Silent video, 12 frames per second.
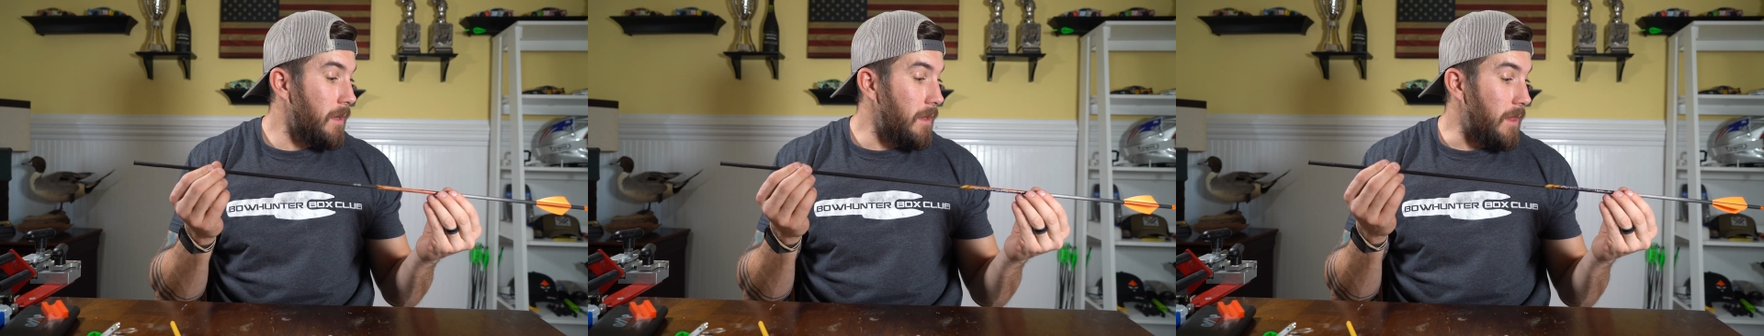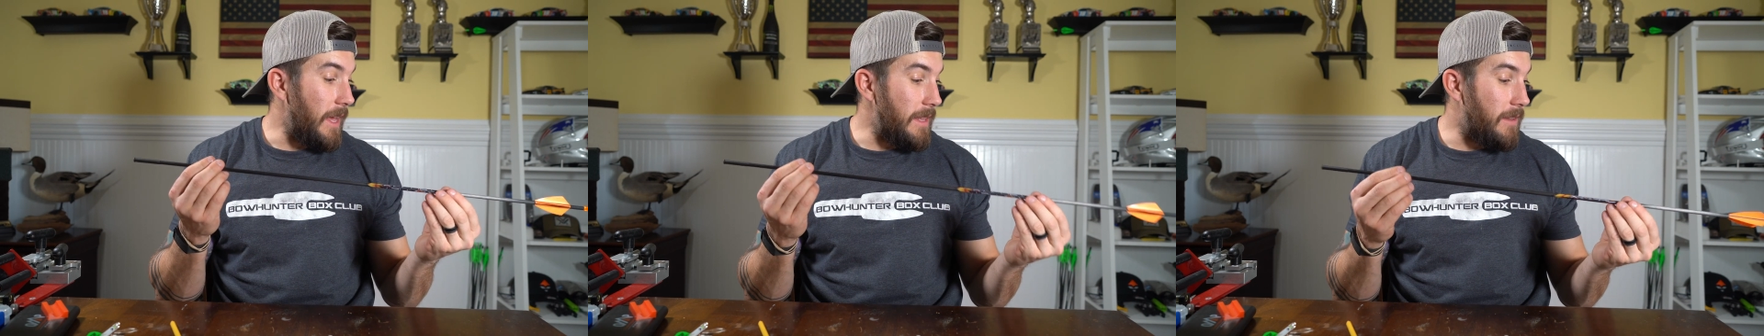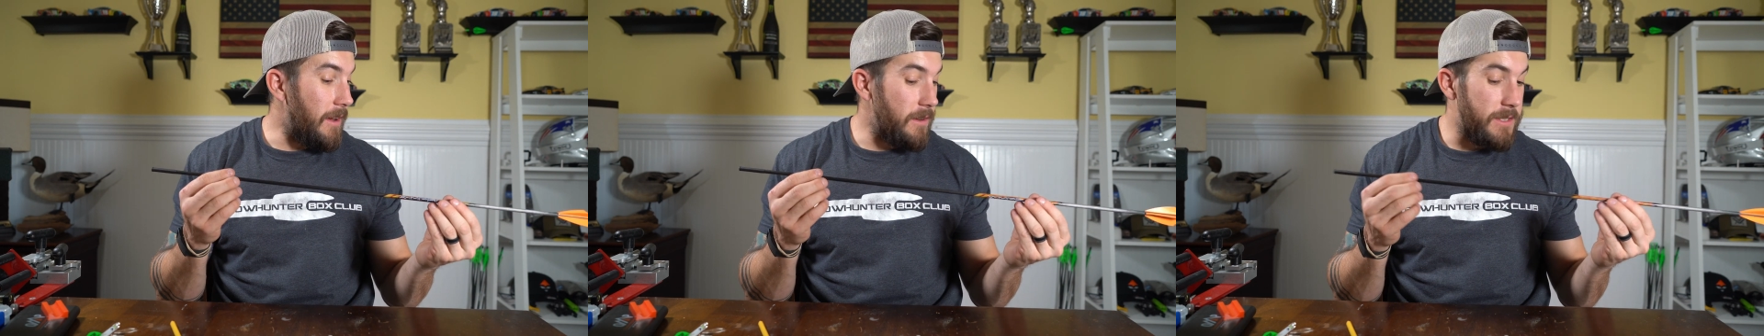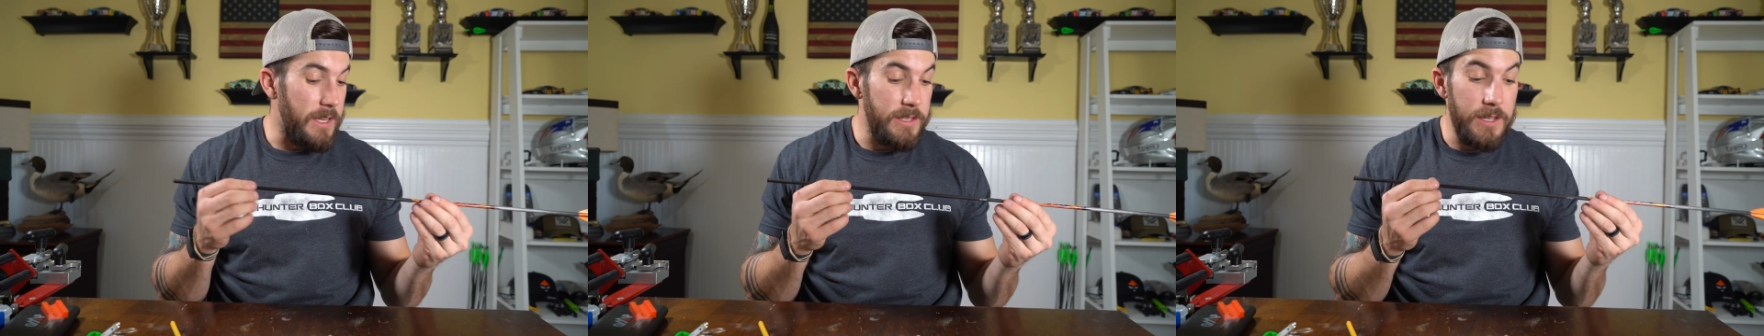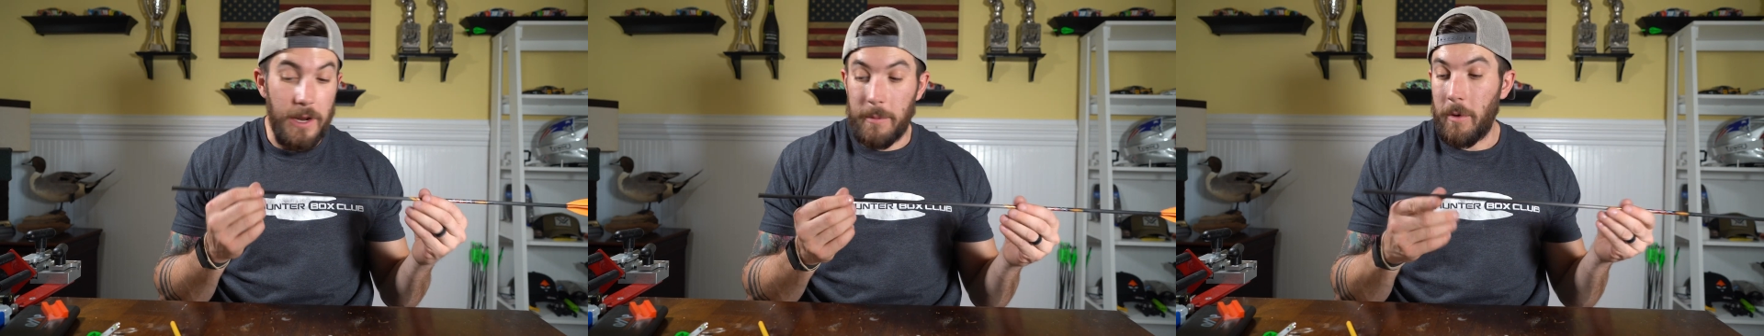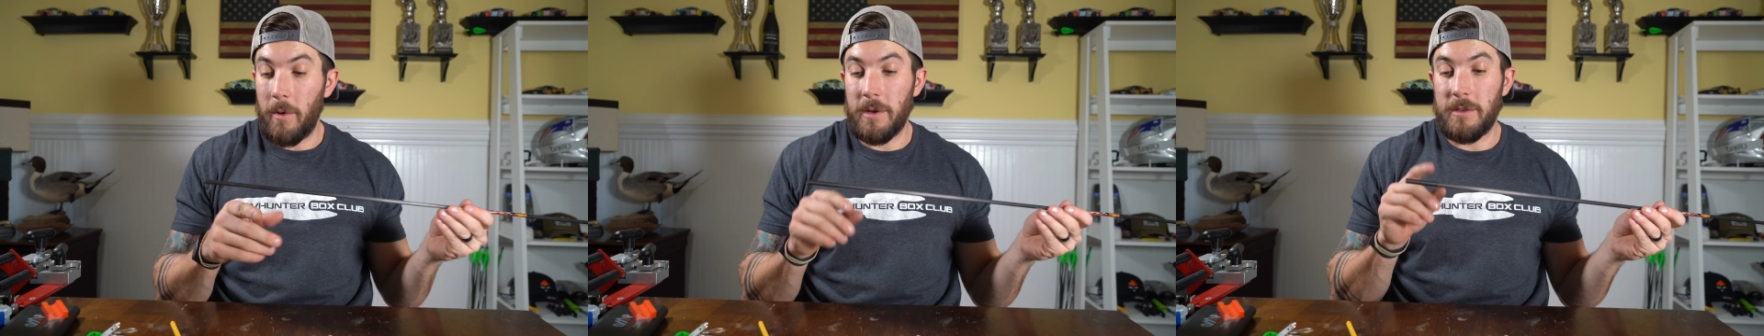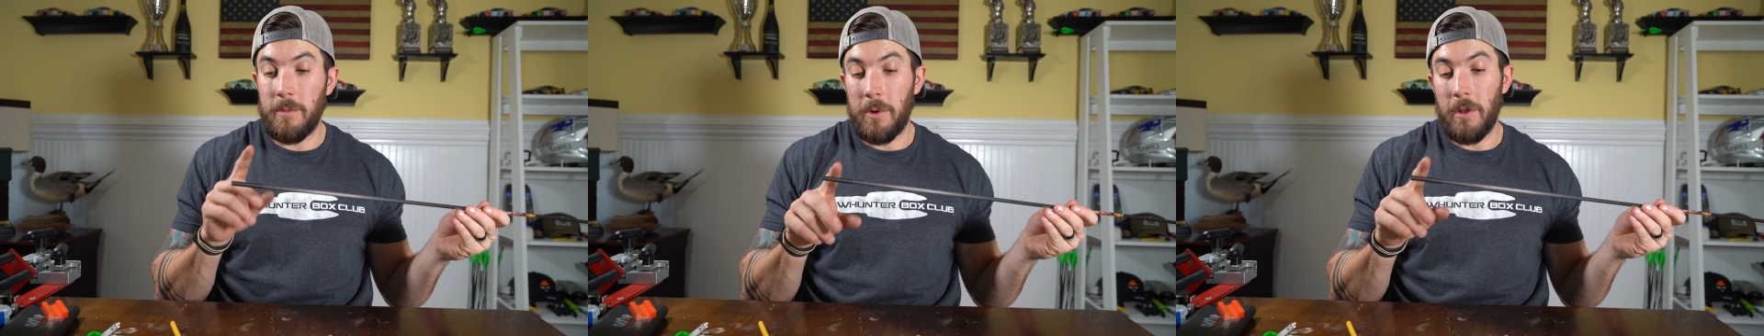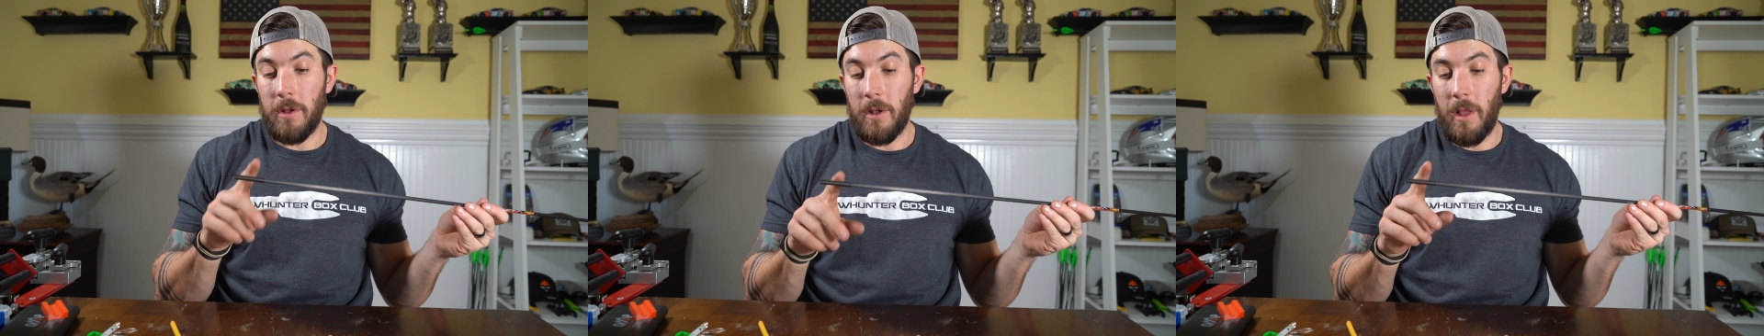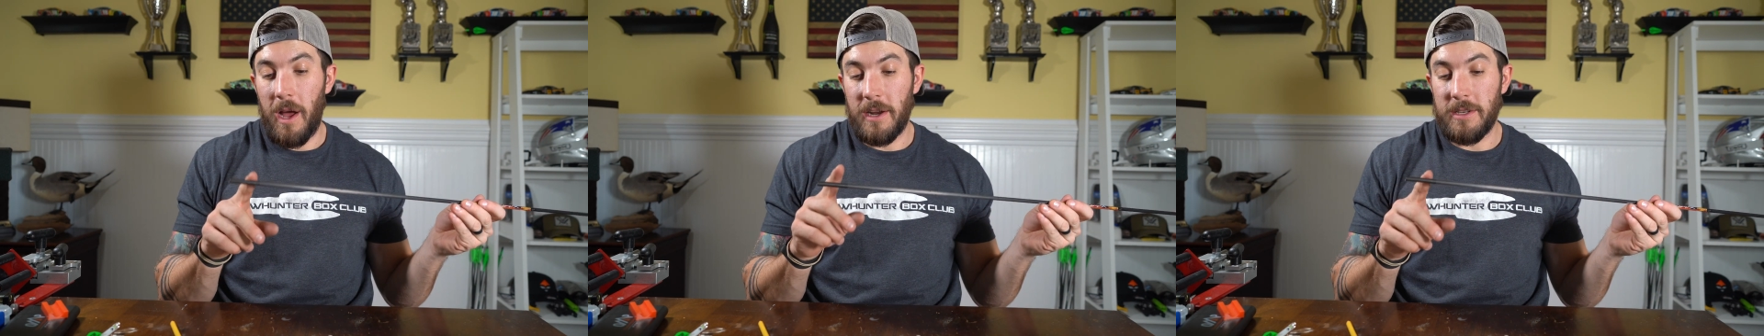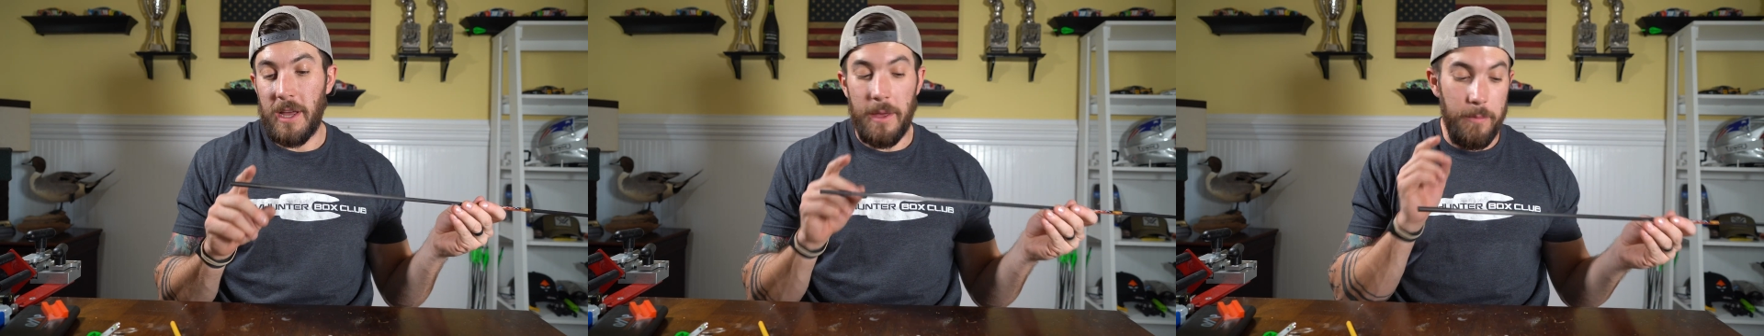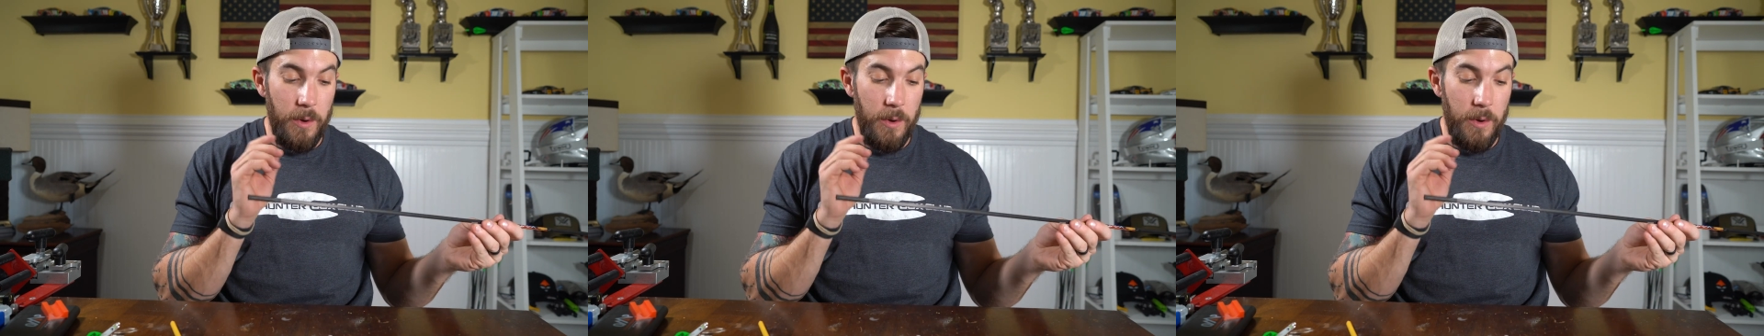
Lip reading: late deer season, I'm going to put a little Loctite,